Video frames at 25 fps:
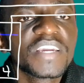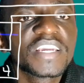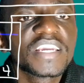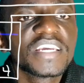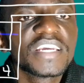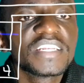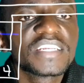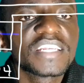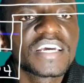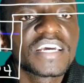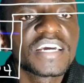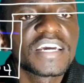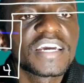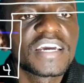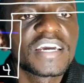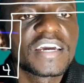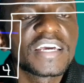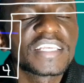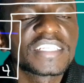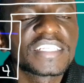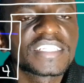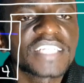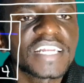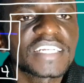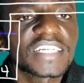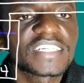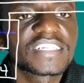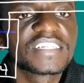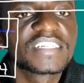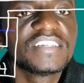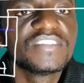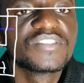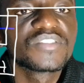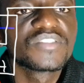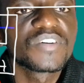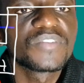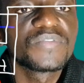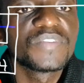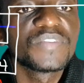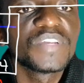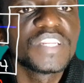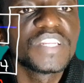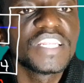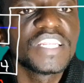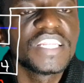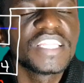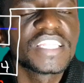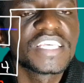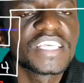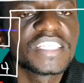make it start
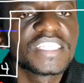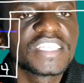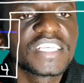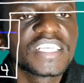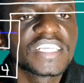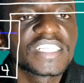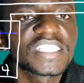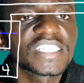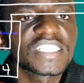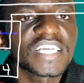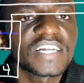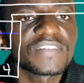dissolving in the zinc